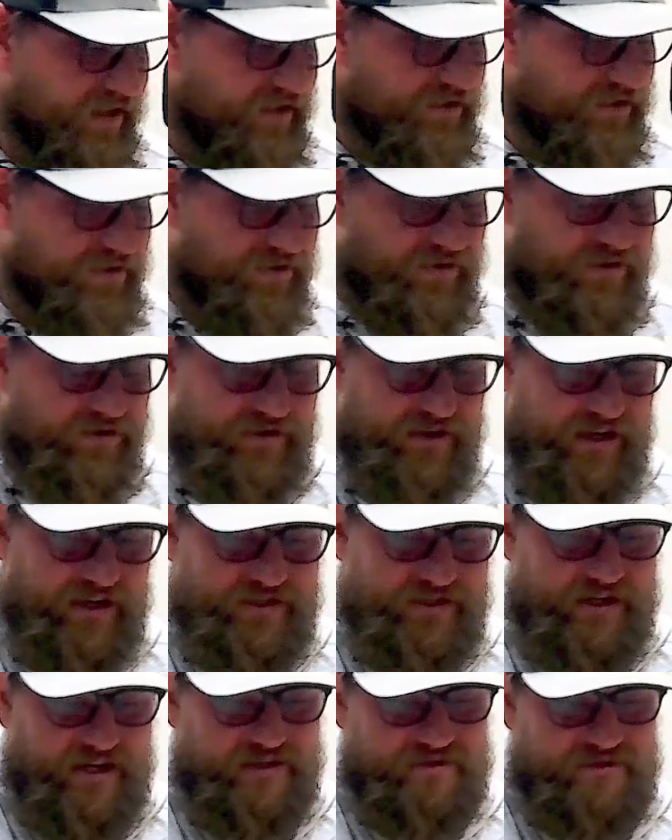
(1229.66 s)
to school and try
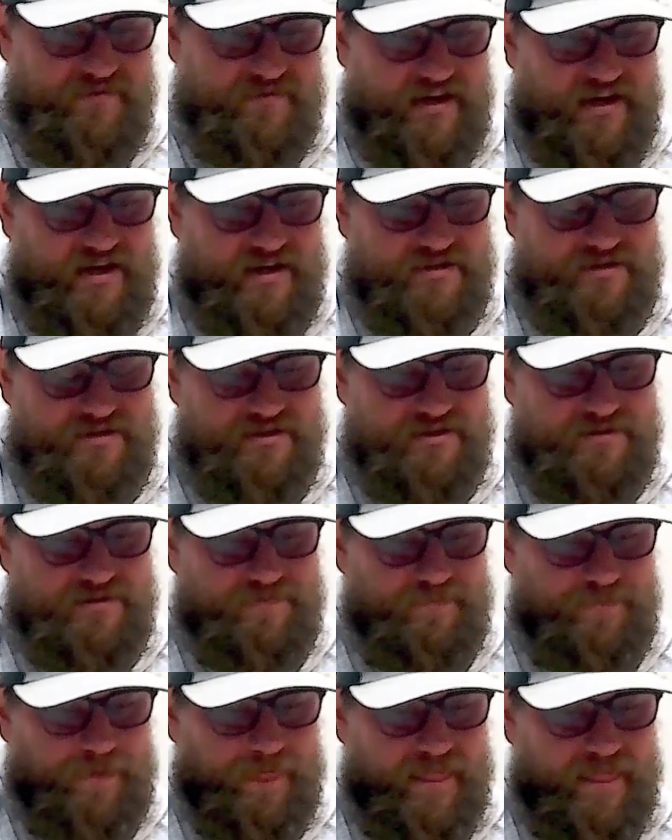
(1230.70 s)
to change some things.
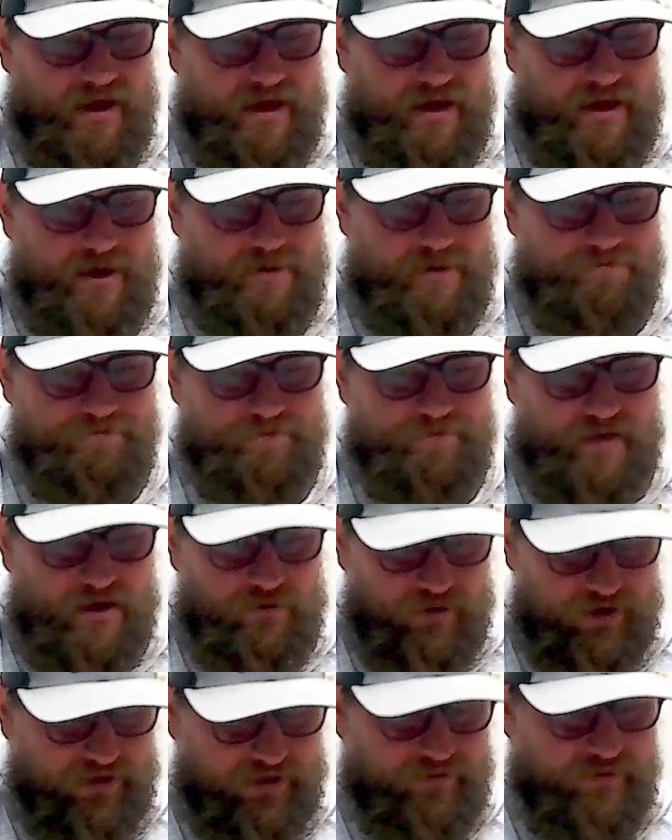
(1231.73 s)
And I
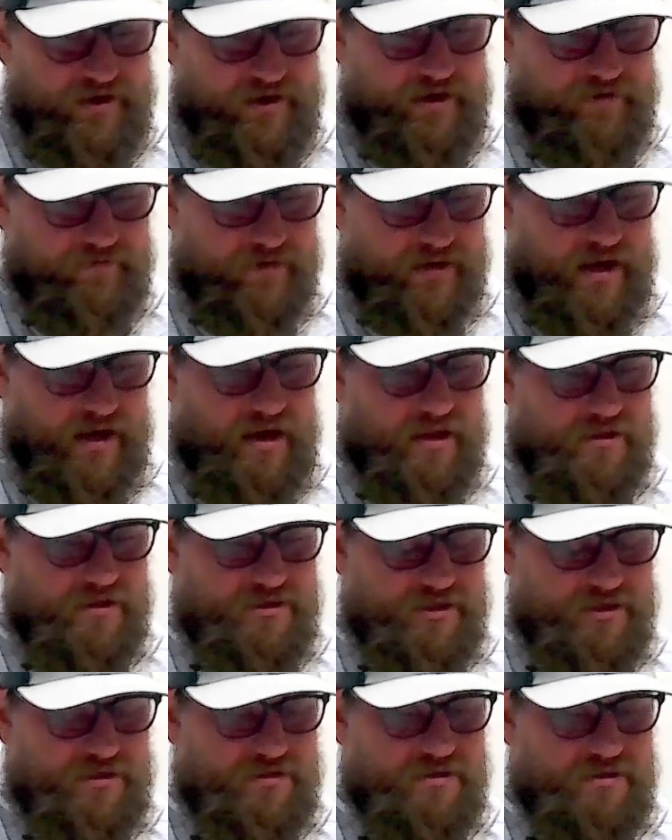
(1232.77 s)
went to 3 different
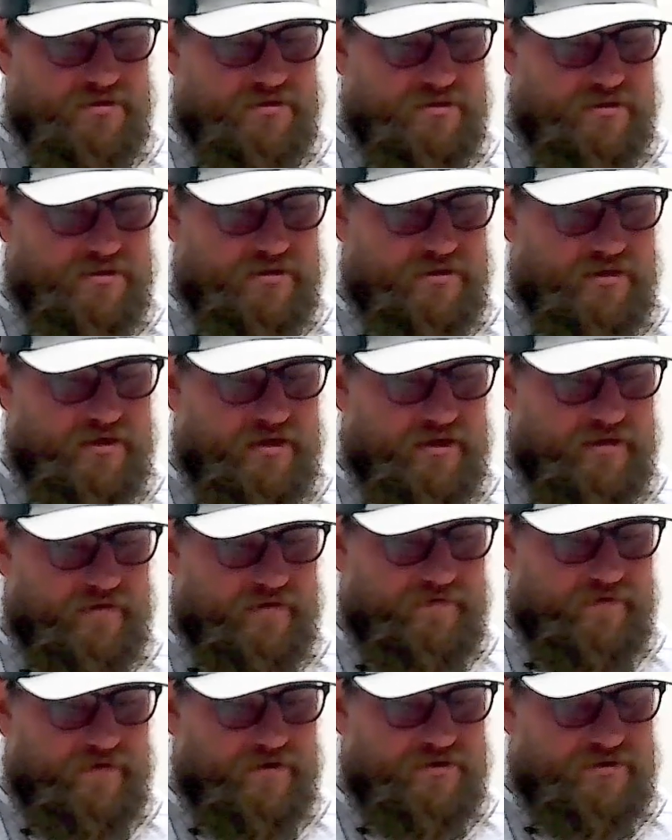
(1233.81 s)
colleges.
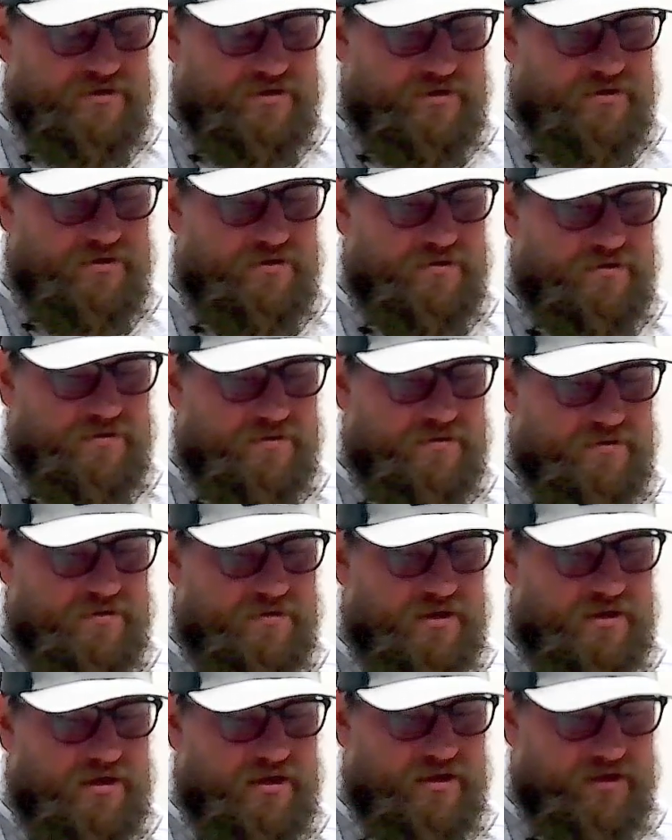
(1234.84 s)
The first
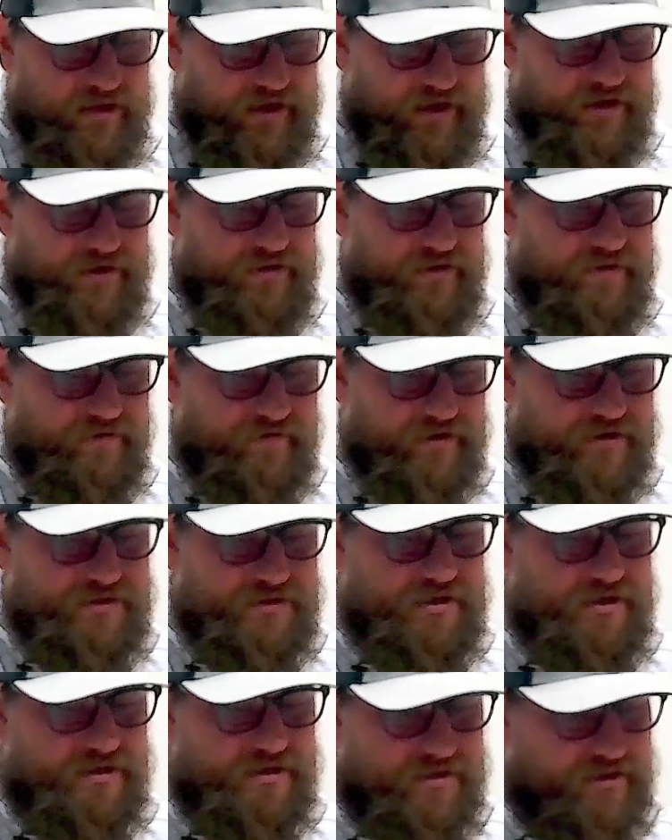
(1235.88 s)
2, Lincoln
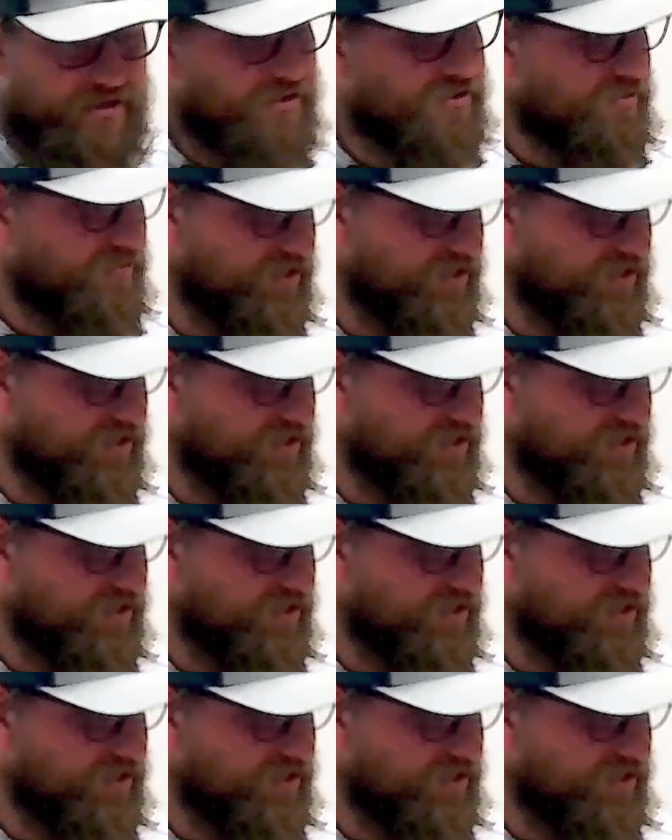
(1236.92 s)
University in Central